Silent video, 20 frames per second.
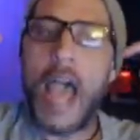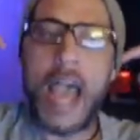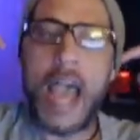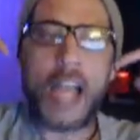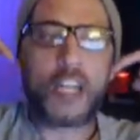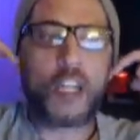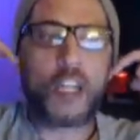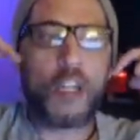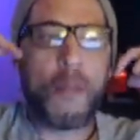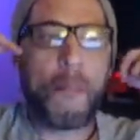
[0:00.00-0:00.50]

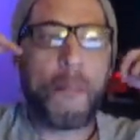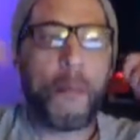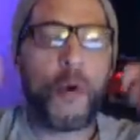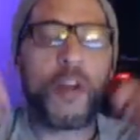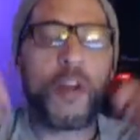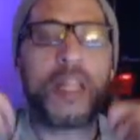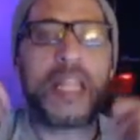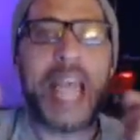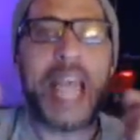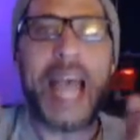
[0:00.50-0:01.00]
actually
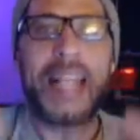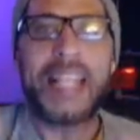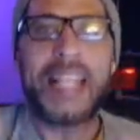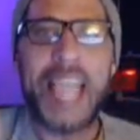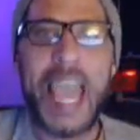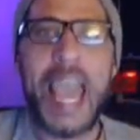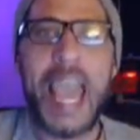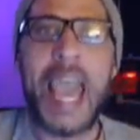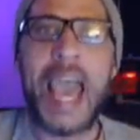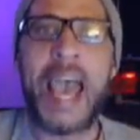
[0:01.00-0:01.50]
put that
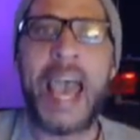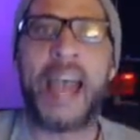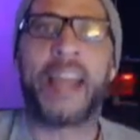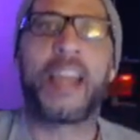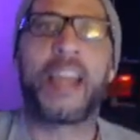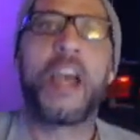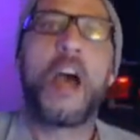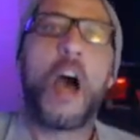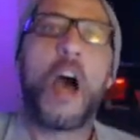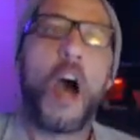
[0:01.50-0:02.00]

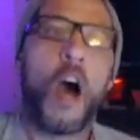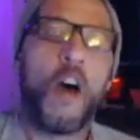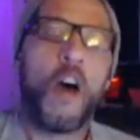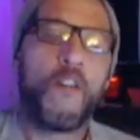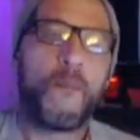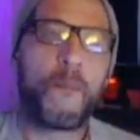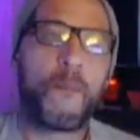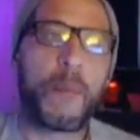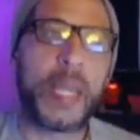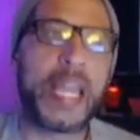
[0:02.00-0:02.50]
tag
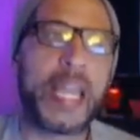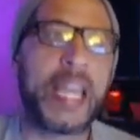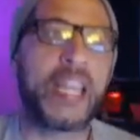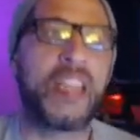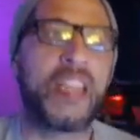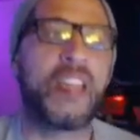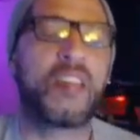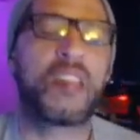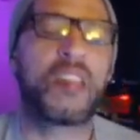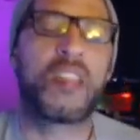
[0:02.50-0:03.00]
of
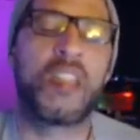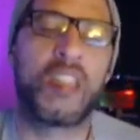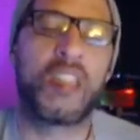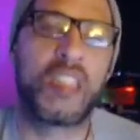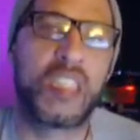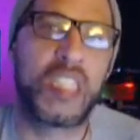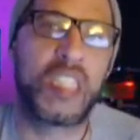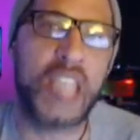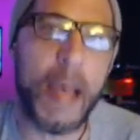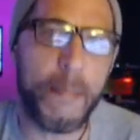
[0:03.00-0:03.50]
being this
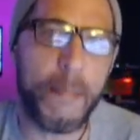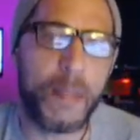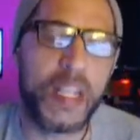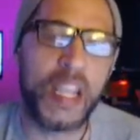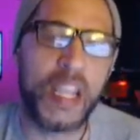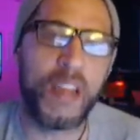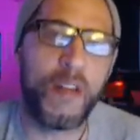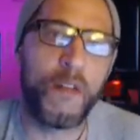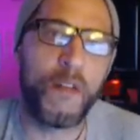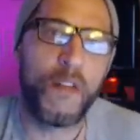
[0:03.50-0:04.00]

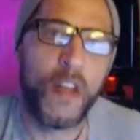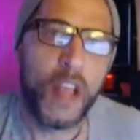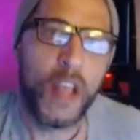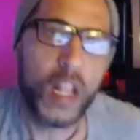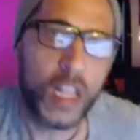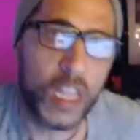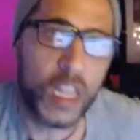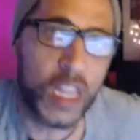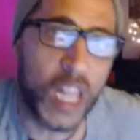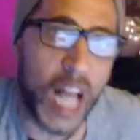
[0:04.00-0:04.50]
deceptive,
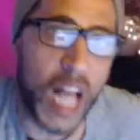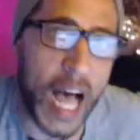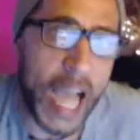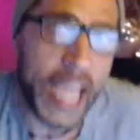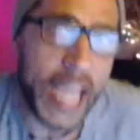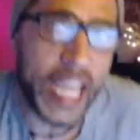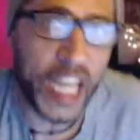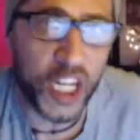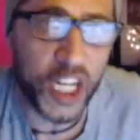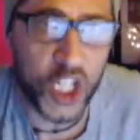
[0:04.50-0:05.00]

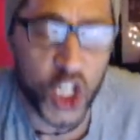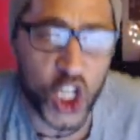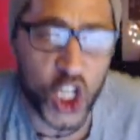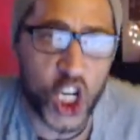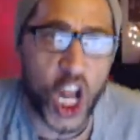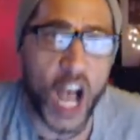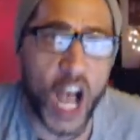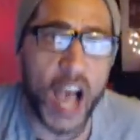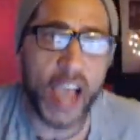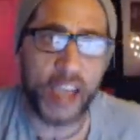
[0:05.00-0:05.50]
lying
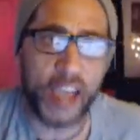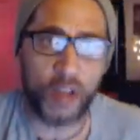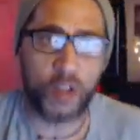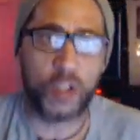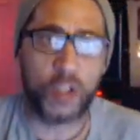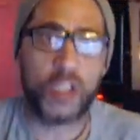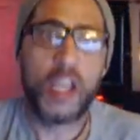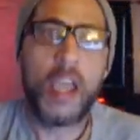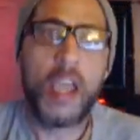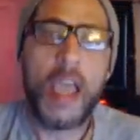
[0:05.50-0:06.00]

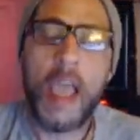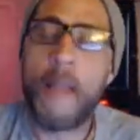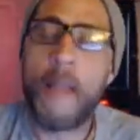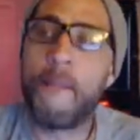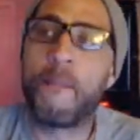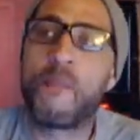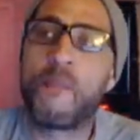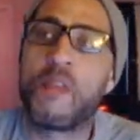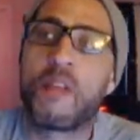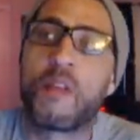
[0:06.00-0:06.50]
child
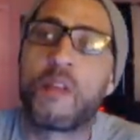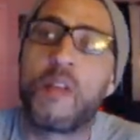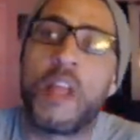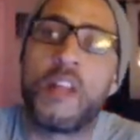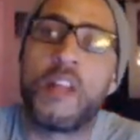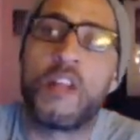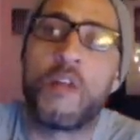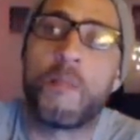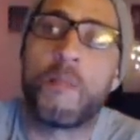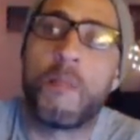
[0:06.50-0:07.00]
and
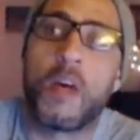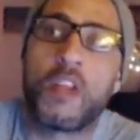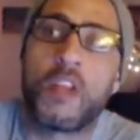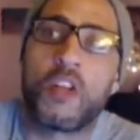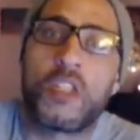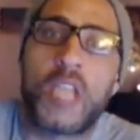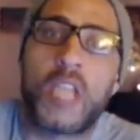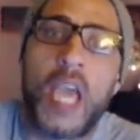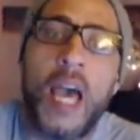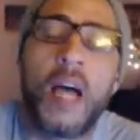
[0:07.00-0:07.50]
then your
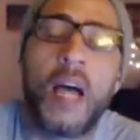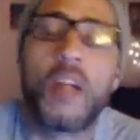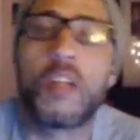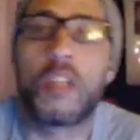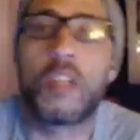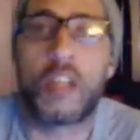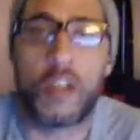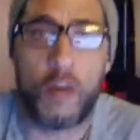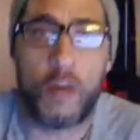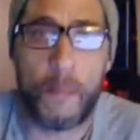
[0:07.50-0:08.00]
mother
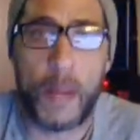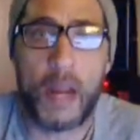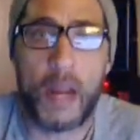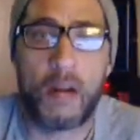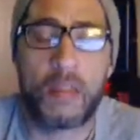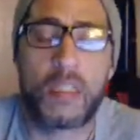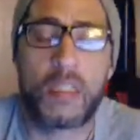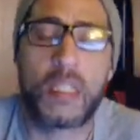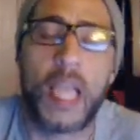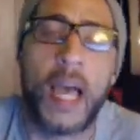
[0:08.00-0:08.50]
tells and your
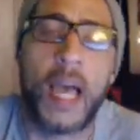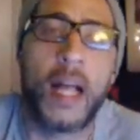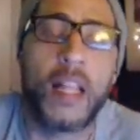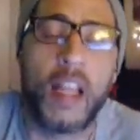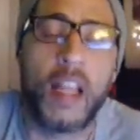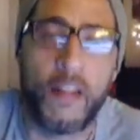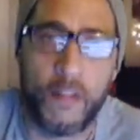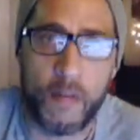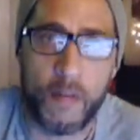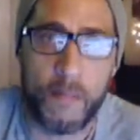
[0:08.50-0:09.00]
parents
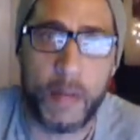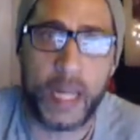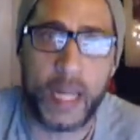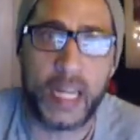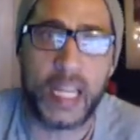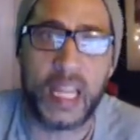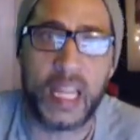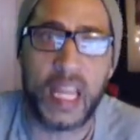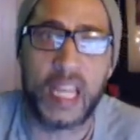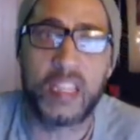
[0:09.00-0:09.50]
tell
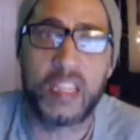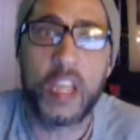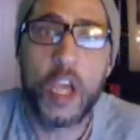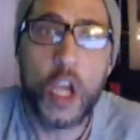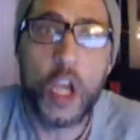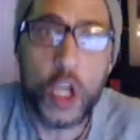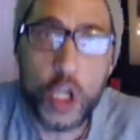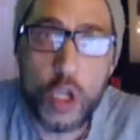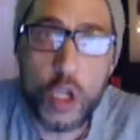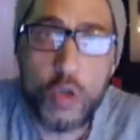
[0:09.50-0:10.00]
everybody
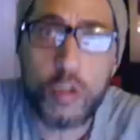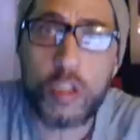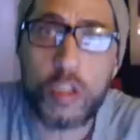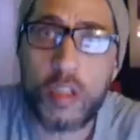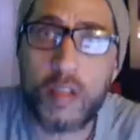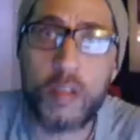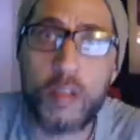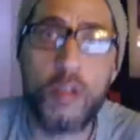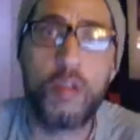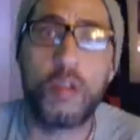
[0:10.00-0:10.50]
this, you
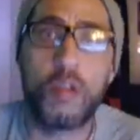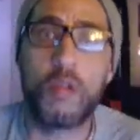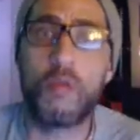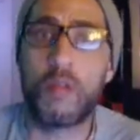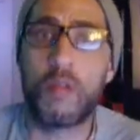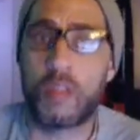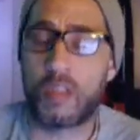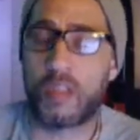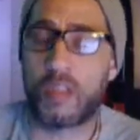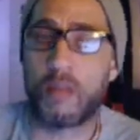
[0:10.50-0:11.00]

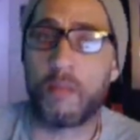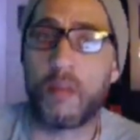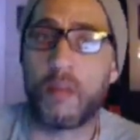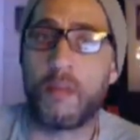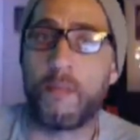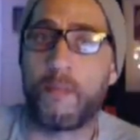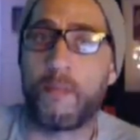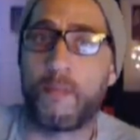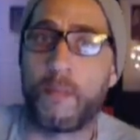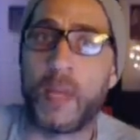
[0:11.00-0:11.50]
you and
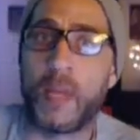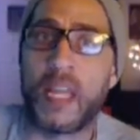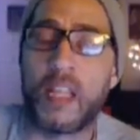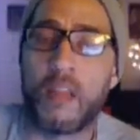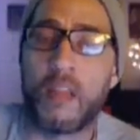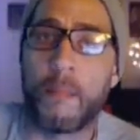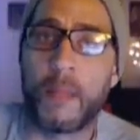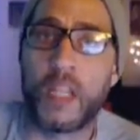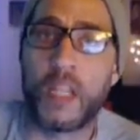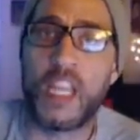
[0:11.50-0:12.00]
someone begin
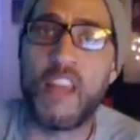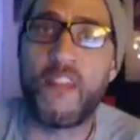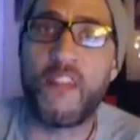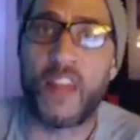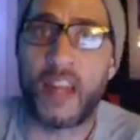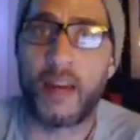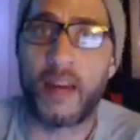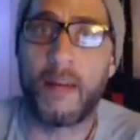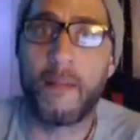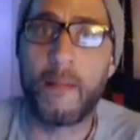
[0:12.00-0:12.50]
to believe
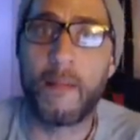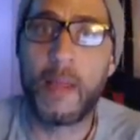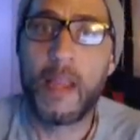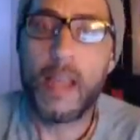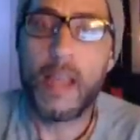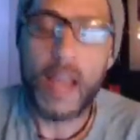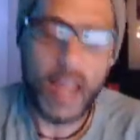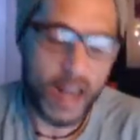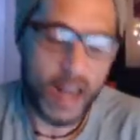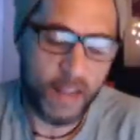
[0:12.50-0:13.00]
it.
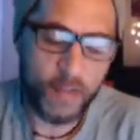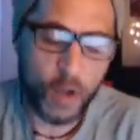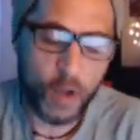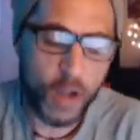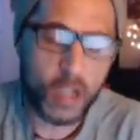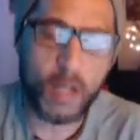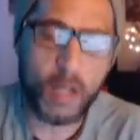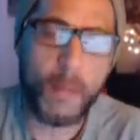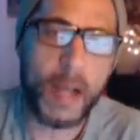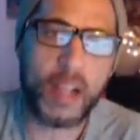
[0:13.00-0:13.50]
And I
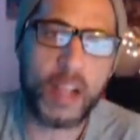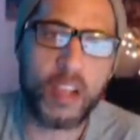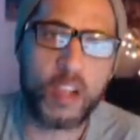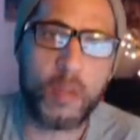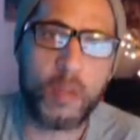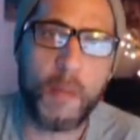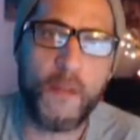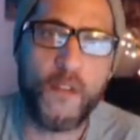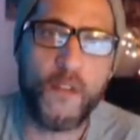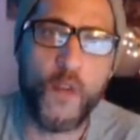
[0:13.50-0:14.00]
talked about
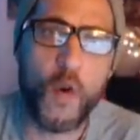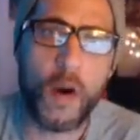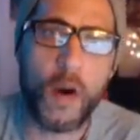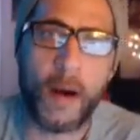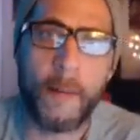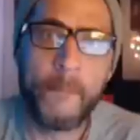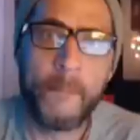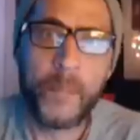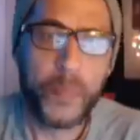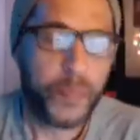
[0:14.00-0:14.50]
this
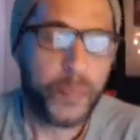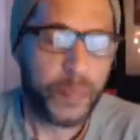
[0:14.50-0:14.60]
before.